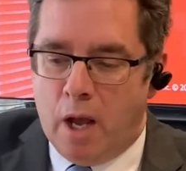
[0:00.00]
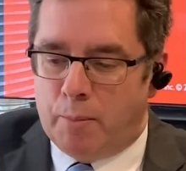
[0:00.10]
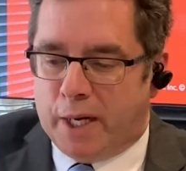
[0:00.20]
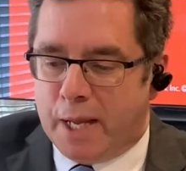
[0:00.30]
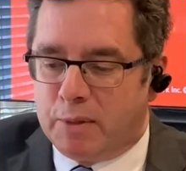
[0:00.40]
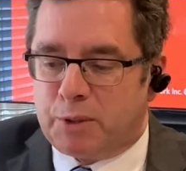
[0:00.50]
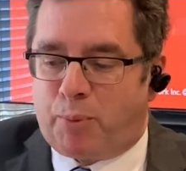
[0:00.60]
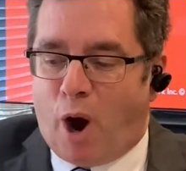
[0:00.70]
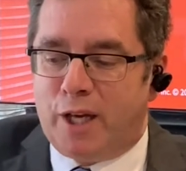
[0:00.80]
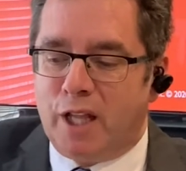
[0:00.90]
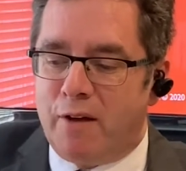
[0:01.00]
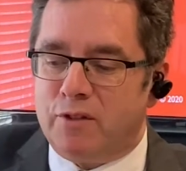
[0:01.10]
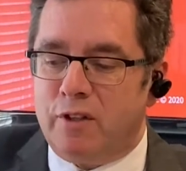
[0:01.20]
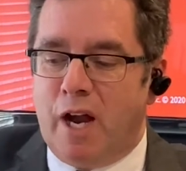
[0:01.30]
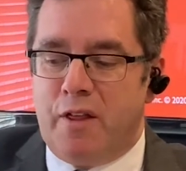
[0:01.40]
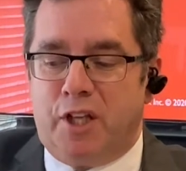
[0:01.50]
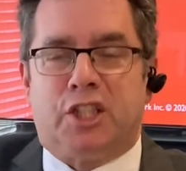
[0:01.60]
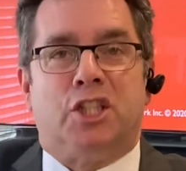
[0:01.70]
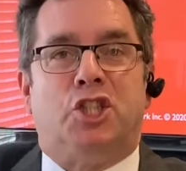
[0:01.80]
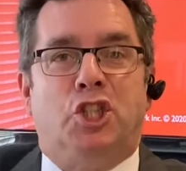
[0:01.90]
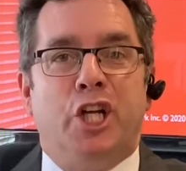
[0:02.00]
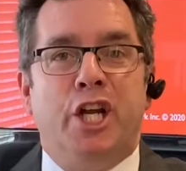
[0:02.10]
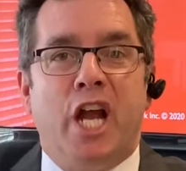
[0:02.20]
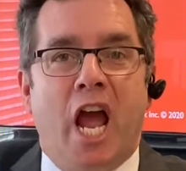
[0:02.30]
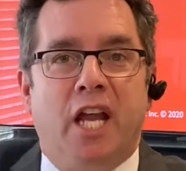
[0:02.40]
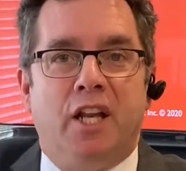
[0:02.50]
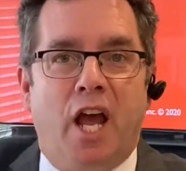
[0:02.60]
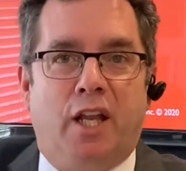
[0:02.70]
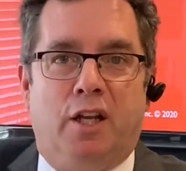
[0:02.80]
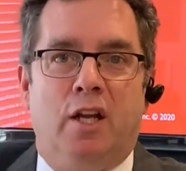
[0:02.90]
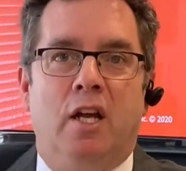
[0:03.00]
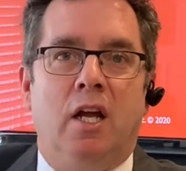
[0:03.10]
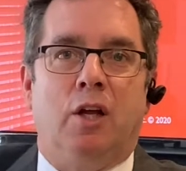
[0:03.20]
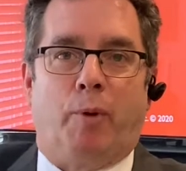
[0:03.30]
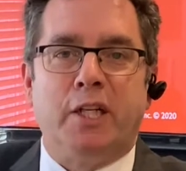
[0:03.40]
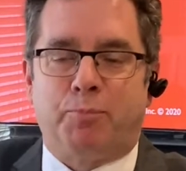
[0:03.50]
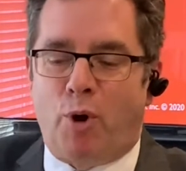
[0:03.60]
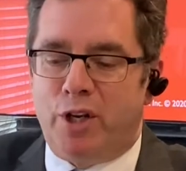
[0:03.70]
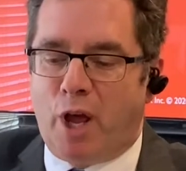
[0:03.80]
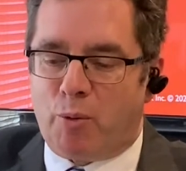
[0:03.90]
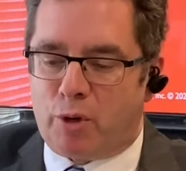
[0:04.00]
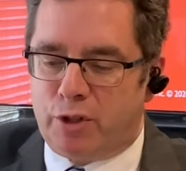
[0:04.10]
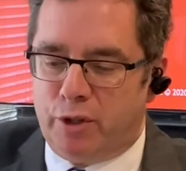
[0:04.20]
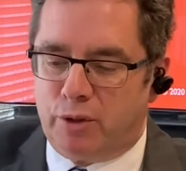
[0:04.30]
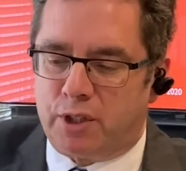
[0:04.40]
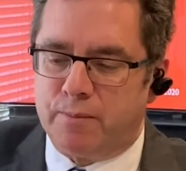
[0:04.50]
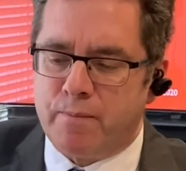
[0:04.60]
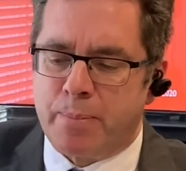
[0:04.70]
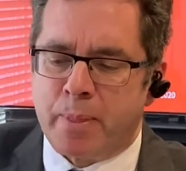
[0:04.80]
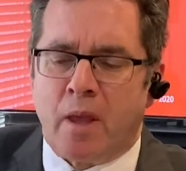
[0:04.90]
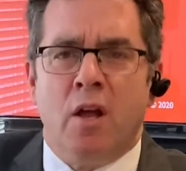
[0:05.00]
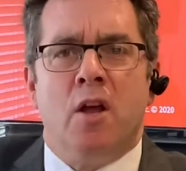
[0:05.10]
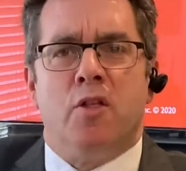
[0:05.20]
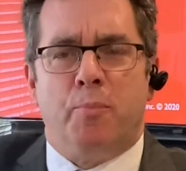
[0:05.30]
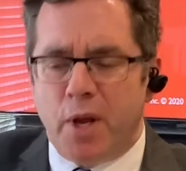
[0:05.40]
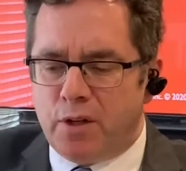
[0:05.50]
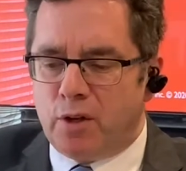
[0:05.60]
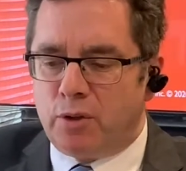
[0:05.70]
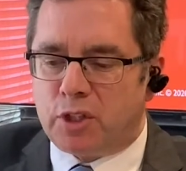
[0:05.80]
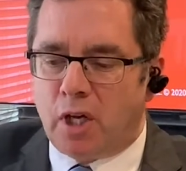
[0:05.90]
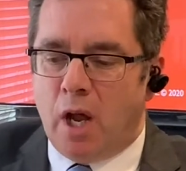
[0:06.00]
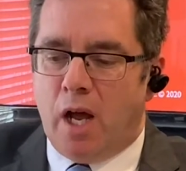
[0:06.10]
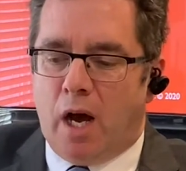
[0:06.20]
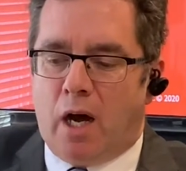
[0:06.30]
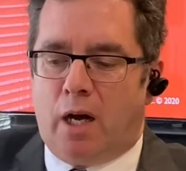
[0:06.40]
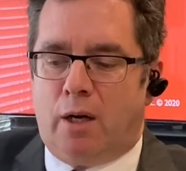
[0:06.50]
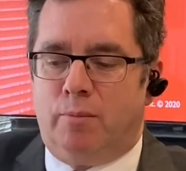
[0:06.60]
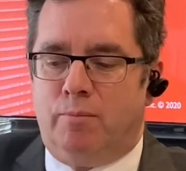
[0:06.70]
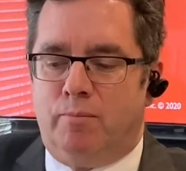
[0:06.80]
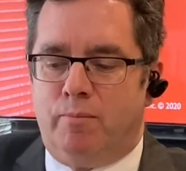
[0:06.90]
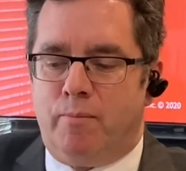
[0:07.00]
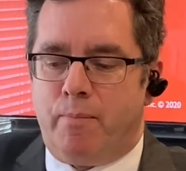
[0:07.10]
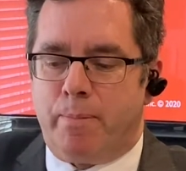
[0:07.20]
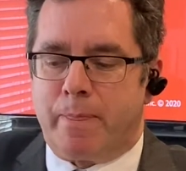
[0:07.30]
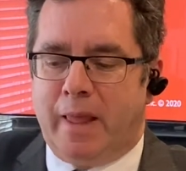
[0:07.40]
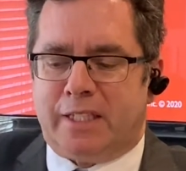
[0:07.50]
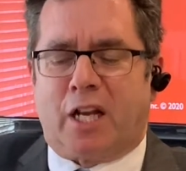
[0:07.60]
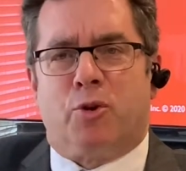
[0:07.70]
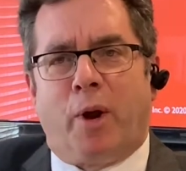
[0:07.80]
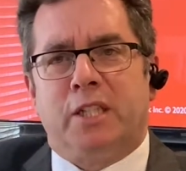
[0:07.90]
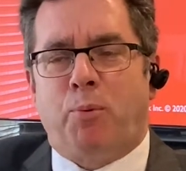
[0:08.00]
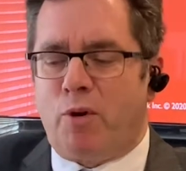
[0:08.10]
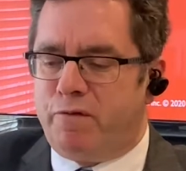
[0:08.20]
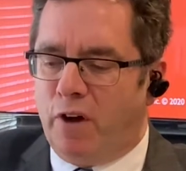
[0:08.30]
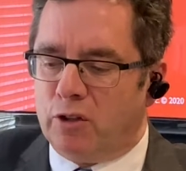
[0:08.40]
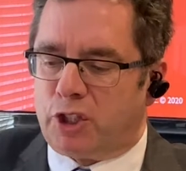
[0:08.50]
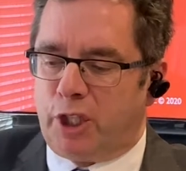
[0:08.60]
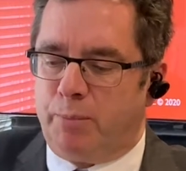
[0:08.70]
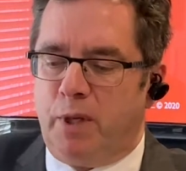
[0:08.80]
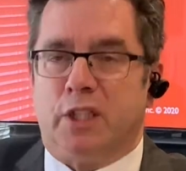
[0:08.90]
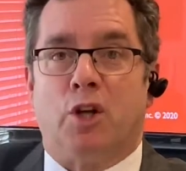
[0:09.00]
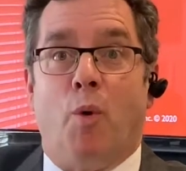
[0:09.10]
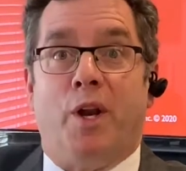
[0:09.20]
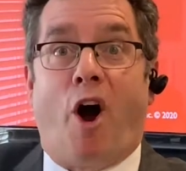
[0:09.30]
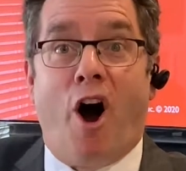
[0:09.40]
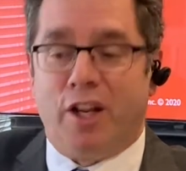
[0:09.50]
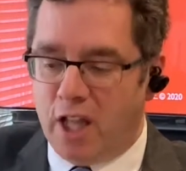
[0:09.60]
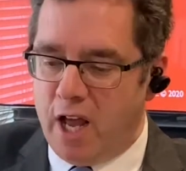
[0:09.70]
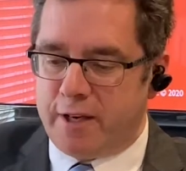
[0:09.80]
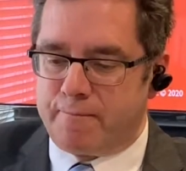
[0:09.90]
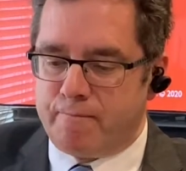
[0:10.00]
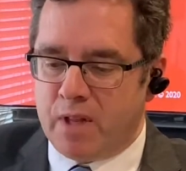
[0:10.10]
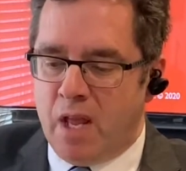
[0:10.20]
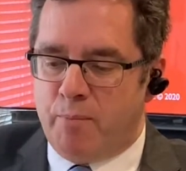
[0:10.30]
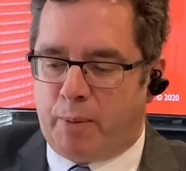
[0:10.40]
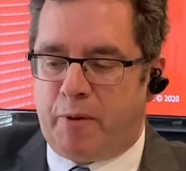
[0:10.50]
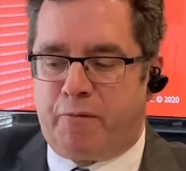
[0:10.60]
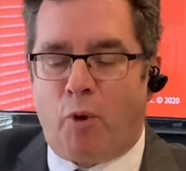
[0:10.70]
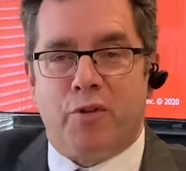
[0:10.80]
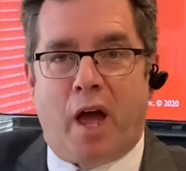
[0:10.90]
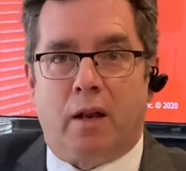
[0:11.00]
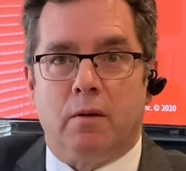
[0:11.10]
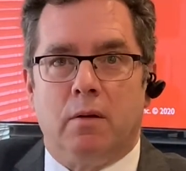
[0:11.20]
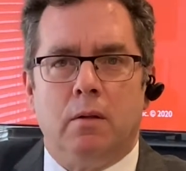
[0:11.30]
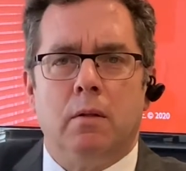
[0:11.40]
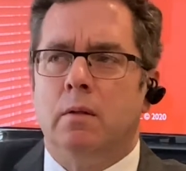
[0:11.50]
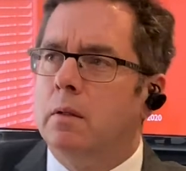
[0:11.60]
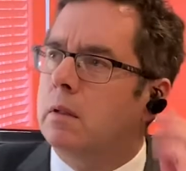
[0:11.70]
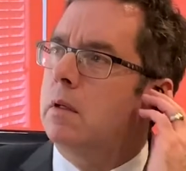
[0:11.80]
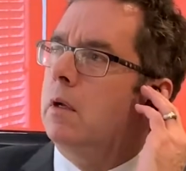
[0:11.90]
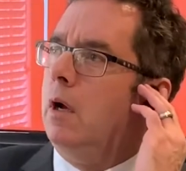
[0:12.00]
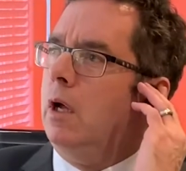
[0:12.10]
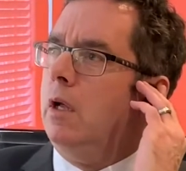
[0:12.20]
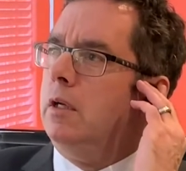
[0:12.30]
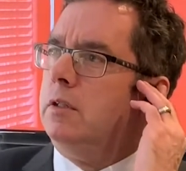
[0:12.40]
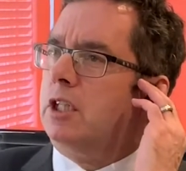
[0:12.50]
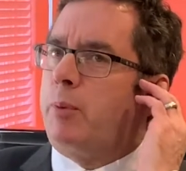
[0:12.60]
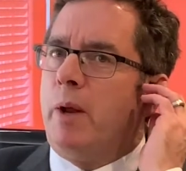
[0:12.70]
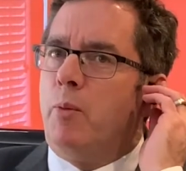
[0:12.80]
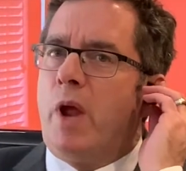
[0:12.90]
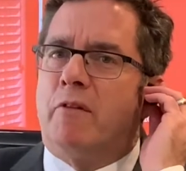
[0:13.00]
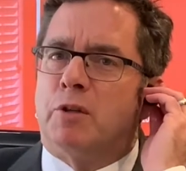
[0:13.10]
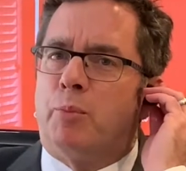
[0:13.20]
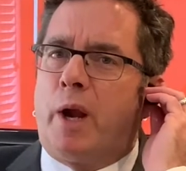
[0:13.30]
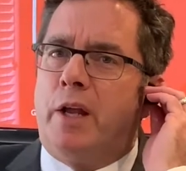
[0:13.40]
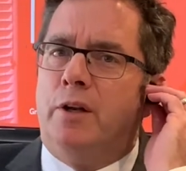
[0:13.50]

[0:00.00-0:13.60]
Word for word: My name is Brian Lavender, and this is GNN, Gracepoint Network News. The big news uh, is that Gracepoint Fellowship is going online. But before that, just wait, we have some breaking